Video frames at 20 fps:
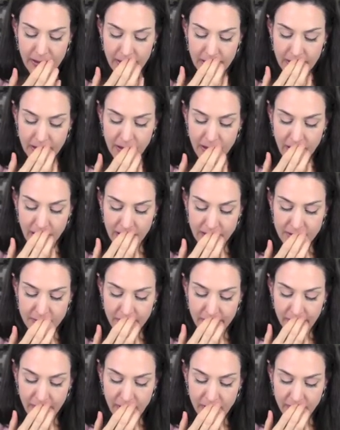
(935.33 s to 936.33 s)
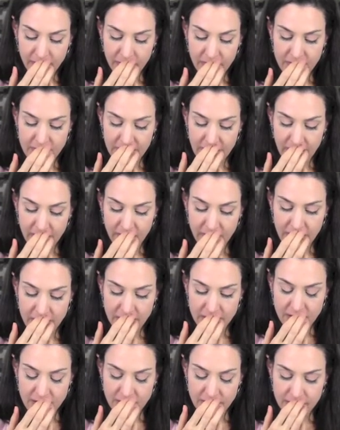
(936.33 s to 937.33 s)
in God's plan for
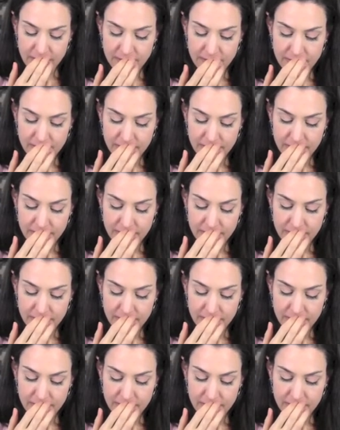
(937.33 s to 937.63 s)
salvation.